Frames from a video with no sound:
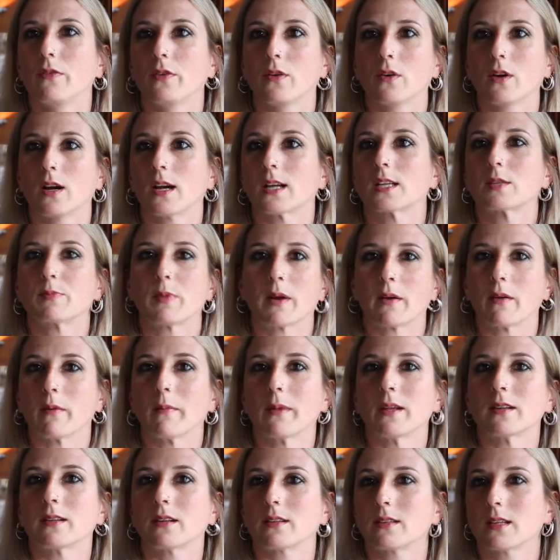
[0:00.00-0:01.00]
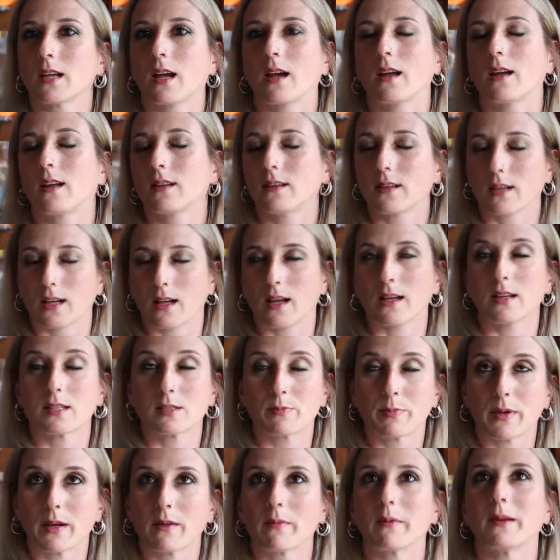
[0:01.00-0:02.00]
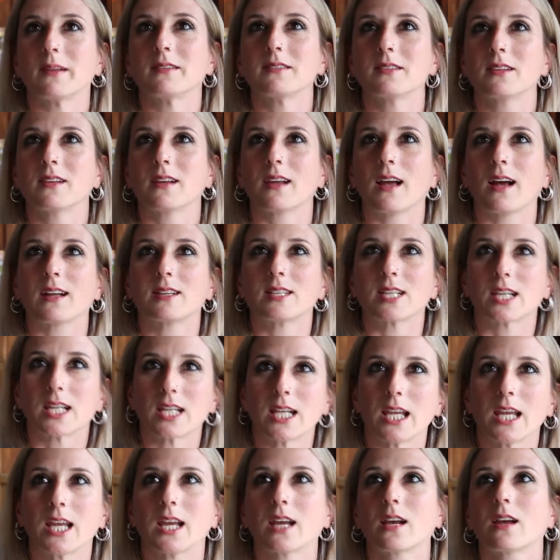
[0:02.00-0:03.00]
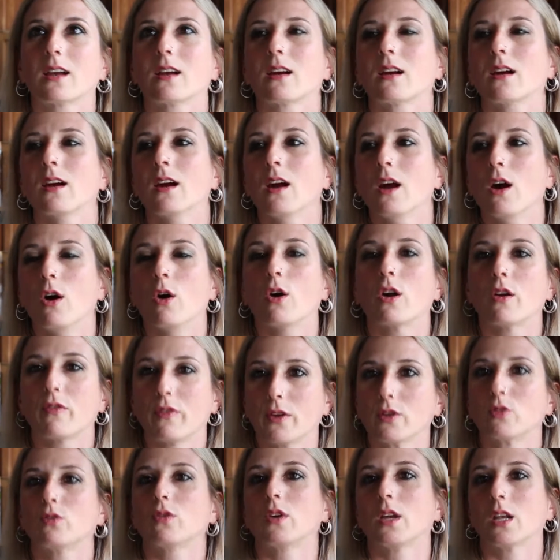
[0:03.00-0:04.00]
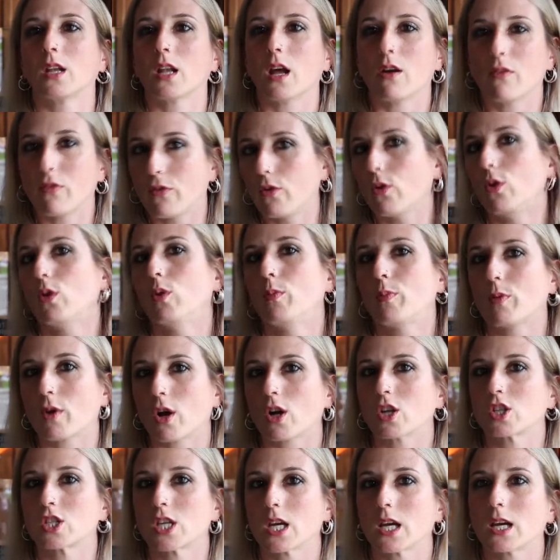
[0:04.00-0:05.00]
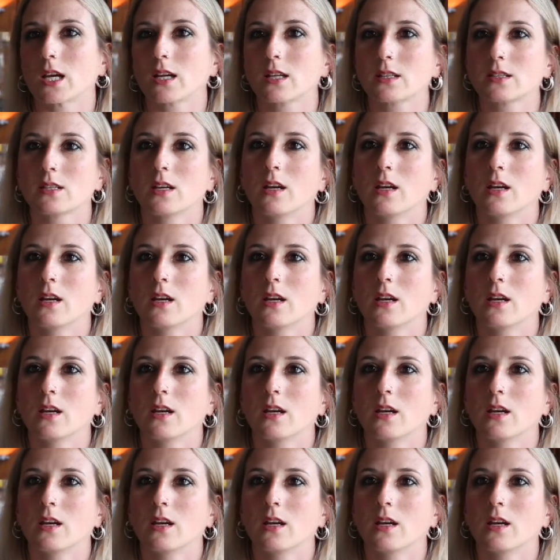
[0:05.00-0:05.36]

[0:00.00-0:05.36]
If you are experimenting a technique, or if you're doing a full project,